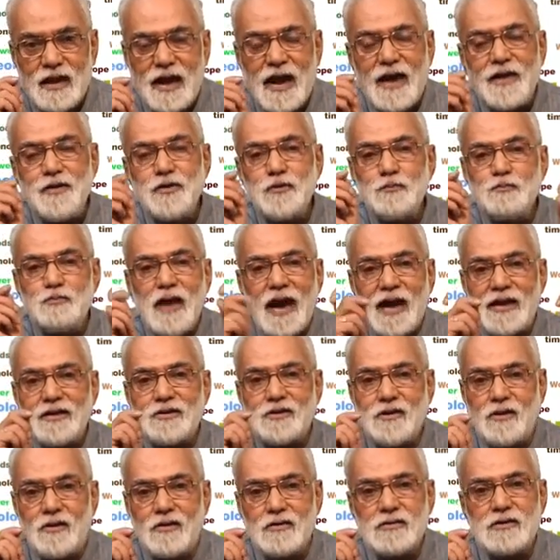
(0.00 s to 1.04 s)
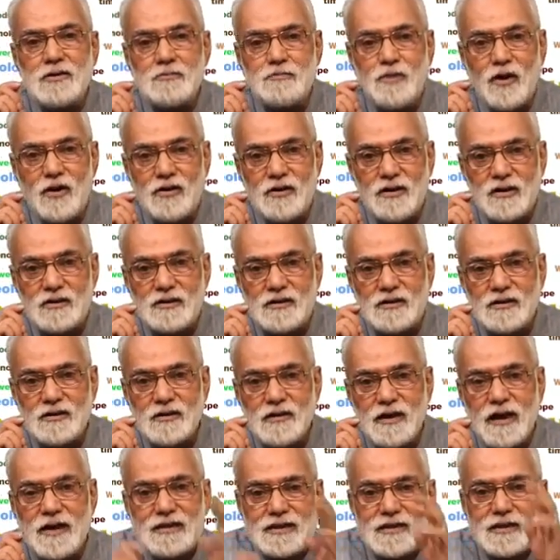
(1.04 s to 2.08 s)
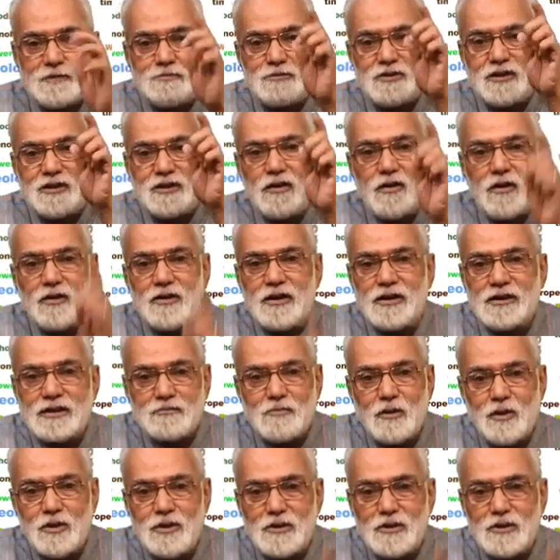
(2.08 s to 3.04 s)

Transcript: and you blunt all the borders except the longest